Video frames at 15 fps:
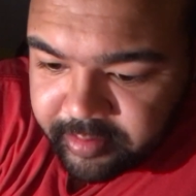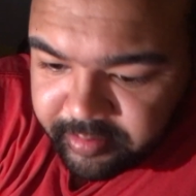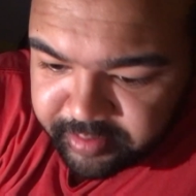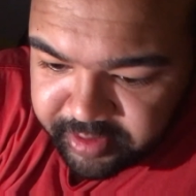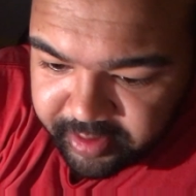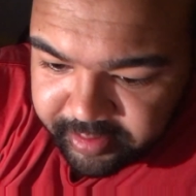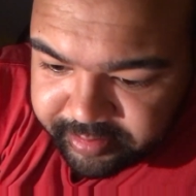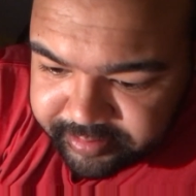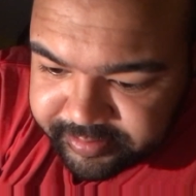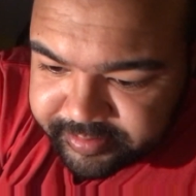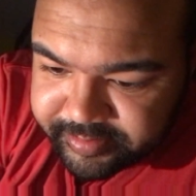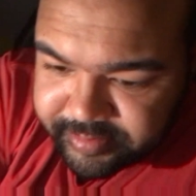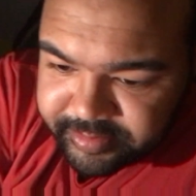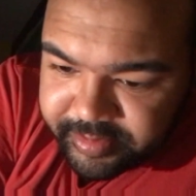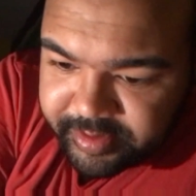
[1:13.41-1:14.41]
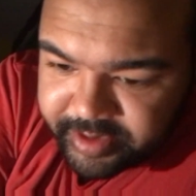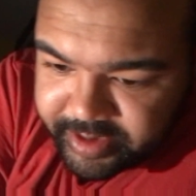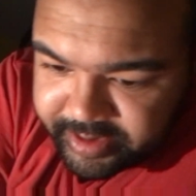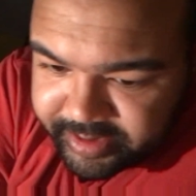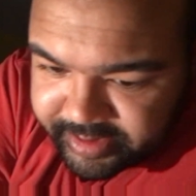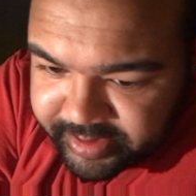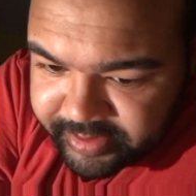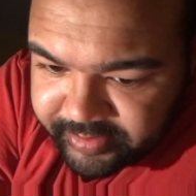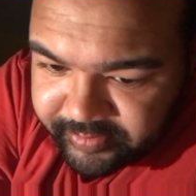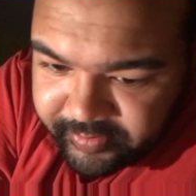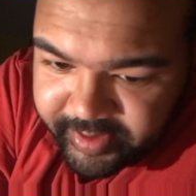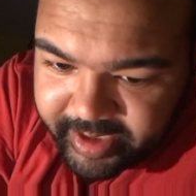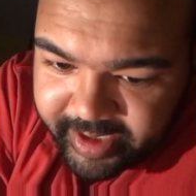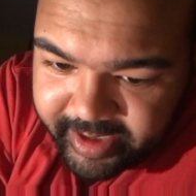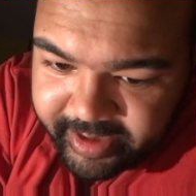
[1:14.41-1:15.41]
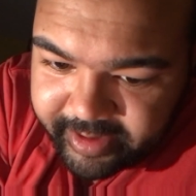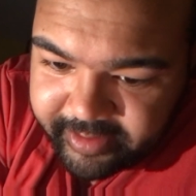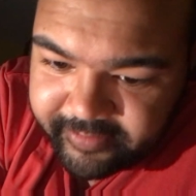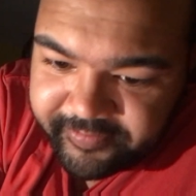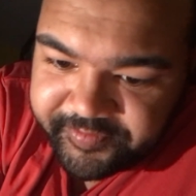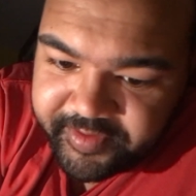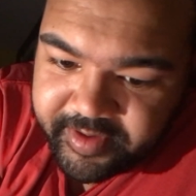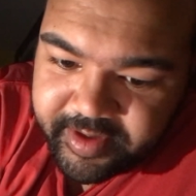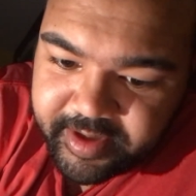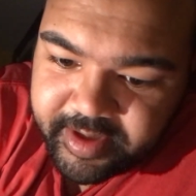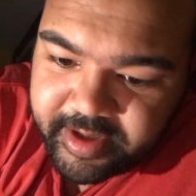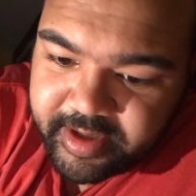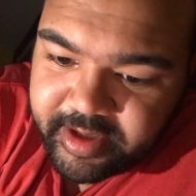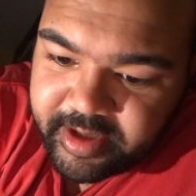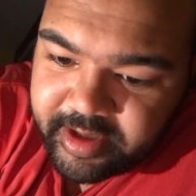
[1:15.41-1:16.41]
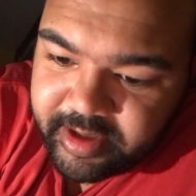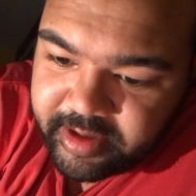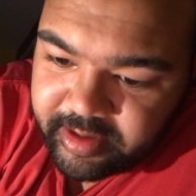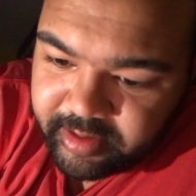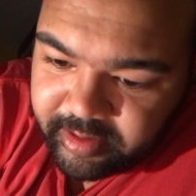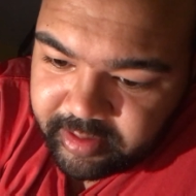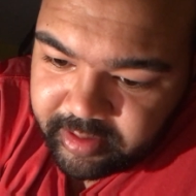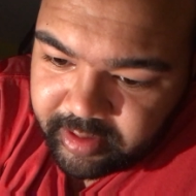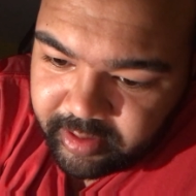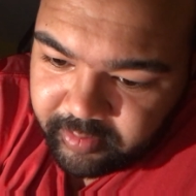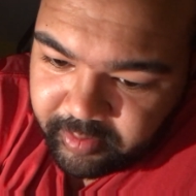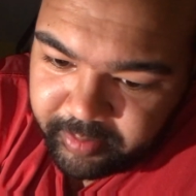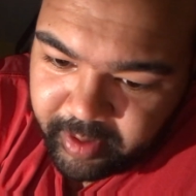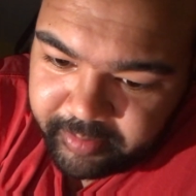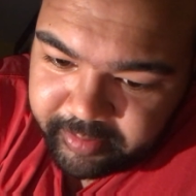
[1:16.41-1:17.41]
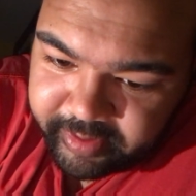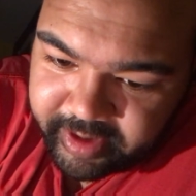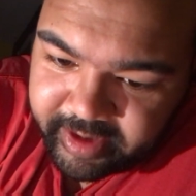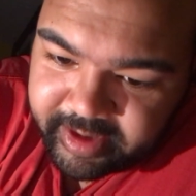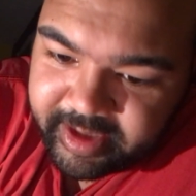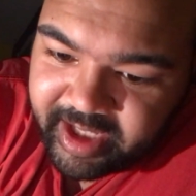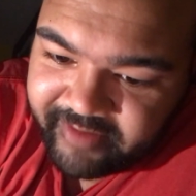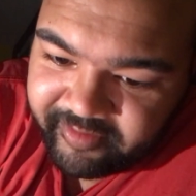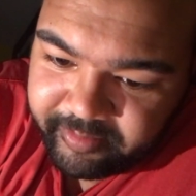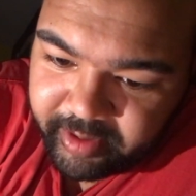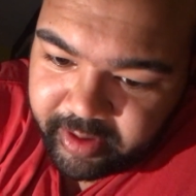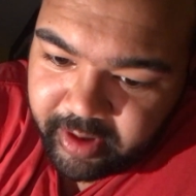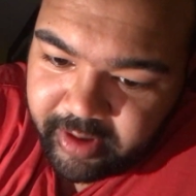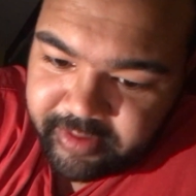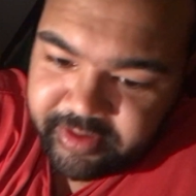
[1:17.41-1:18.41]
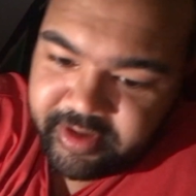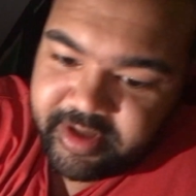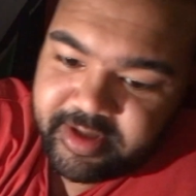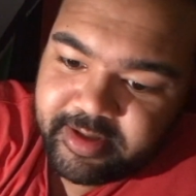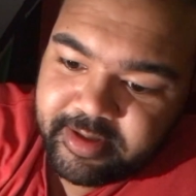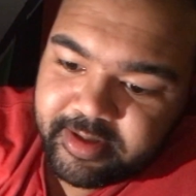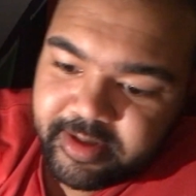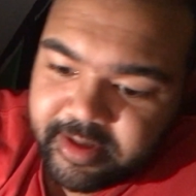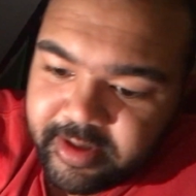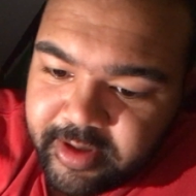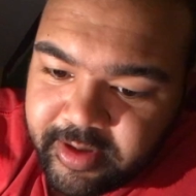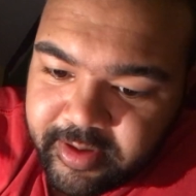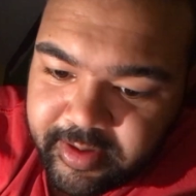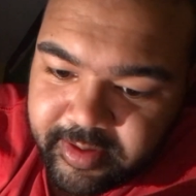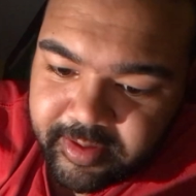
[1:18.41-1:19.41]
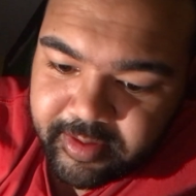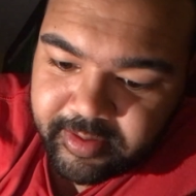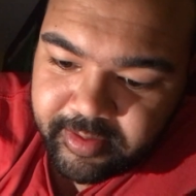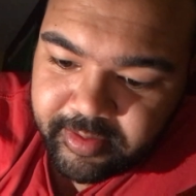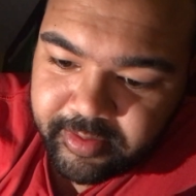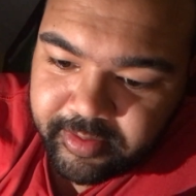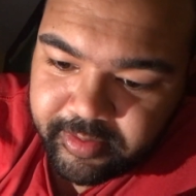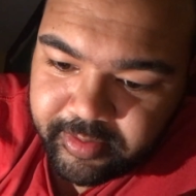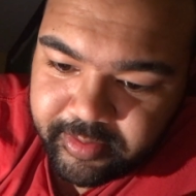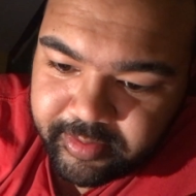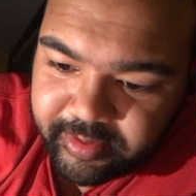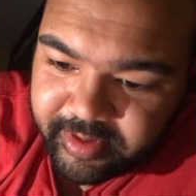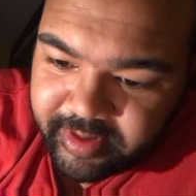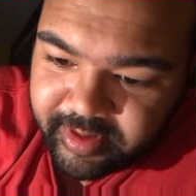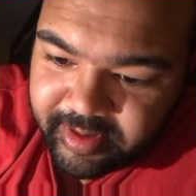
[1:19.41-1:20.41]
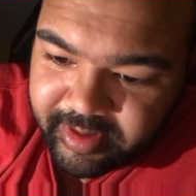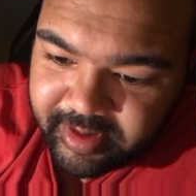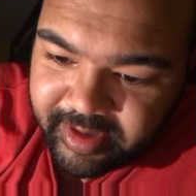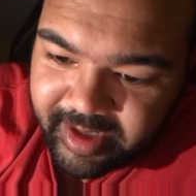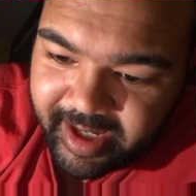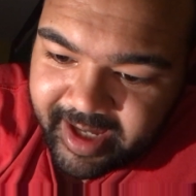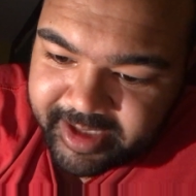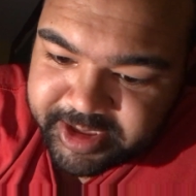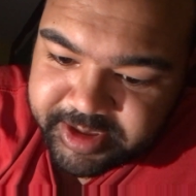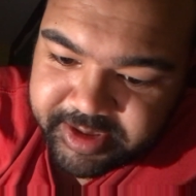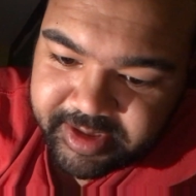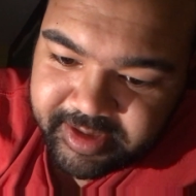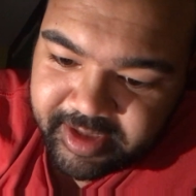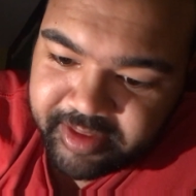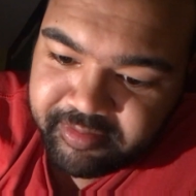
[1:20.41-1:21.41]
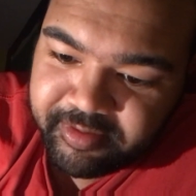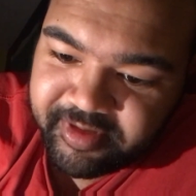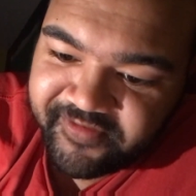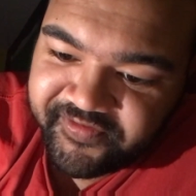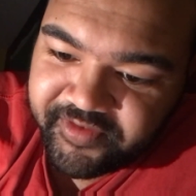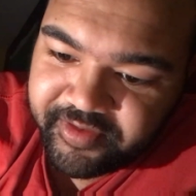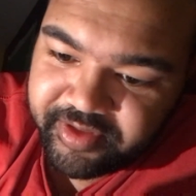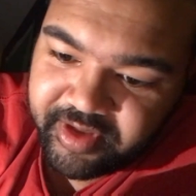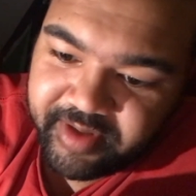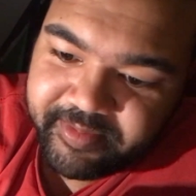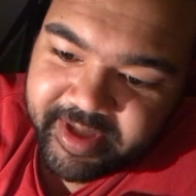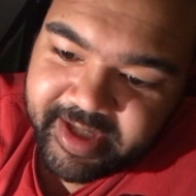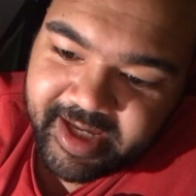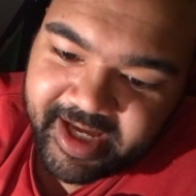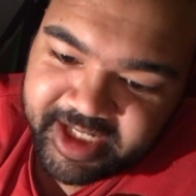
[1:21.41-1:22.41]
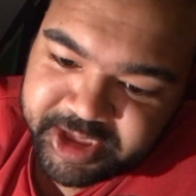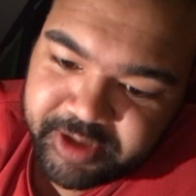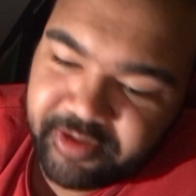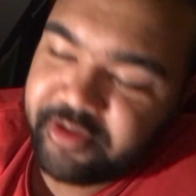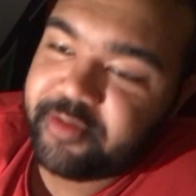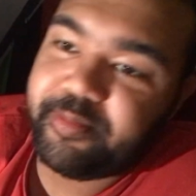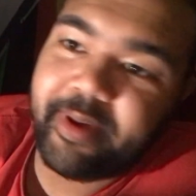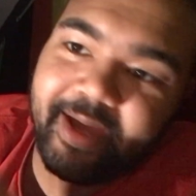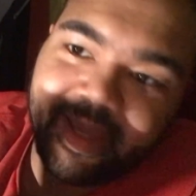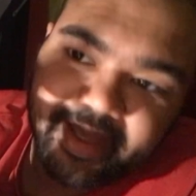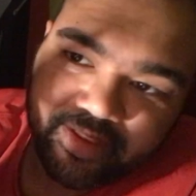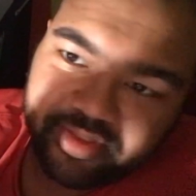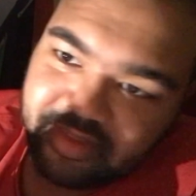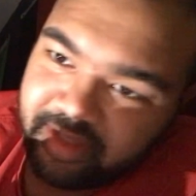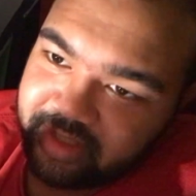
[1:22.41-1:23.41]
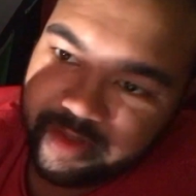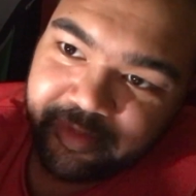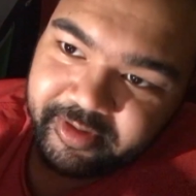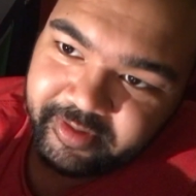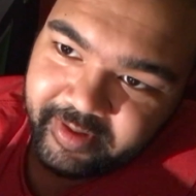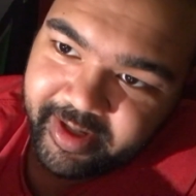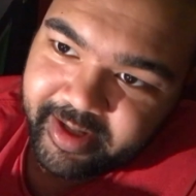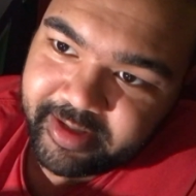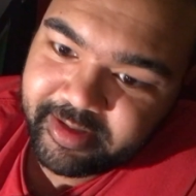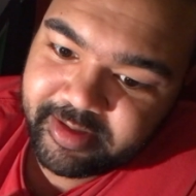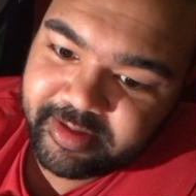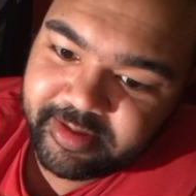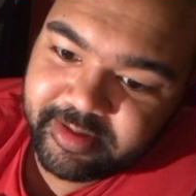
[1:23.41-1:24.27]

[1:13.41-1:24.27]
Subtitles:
So, we have the Republican, Kevin McCarthy, who actually, this was the first time he actually surpassed the Democrat.